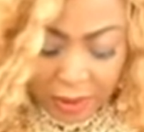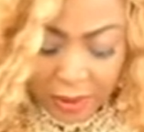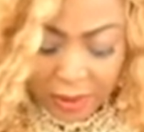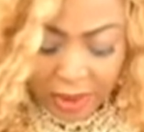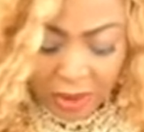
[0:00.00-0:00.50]

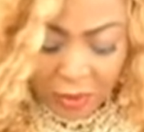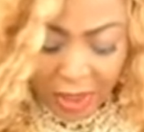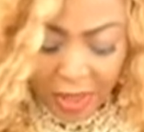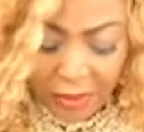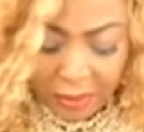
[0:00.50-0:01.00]
The reason we're
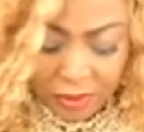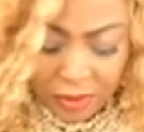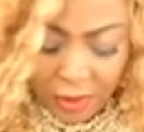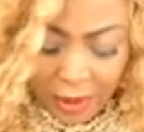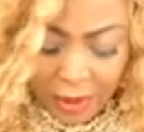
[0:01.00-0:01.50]
able
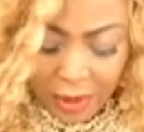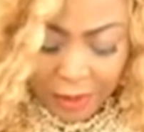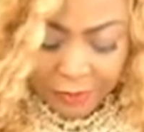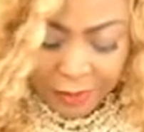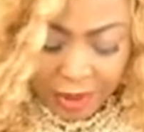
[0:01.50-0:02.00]

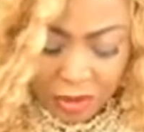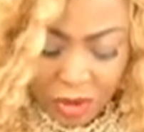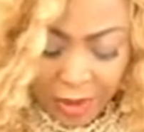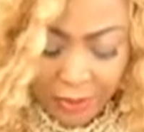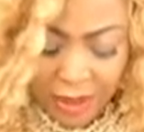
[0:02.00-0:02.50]
to
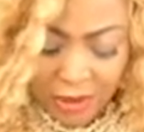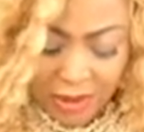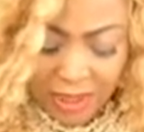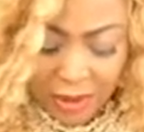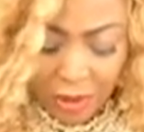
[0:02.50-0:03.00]
enjoy pleasure
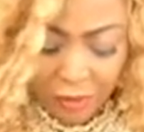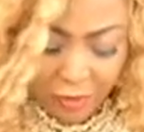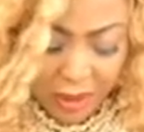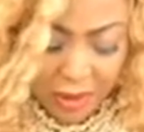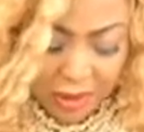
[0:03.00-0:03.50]
is that God
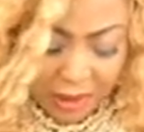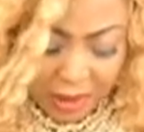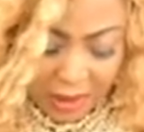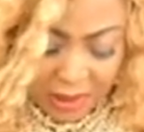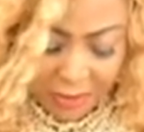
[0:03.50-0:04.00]
made us in
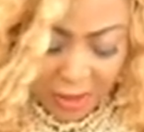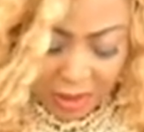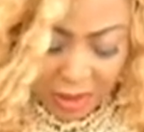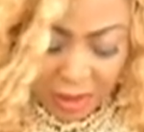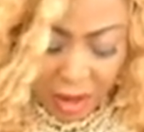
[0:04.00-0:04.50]
His
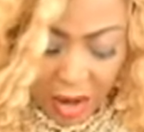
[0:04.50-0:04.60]
image.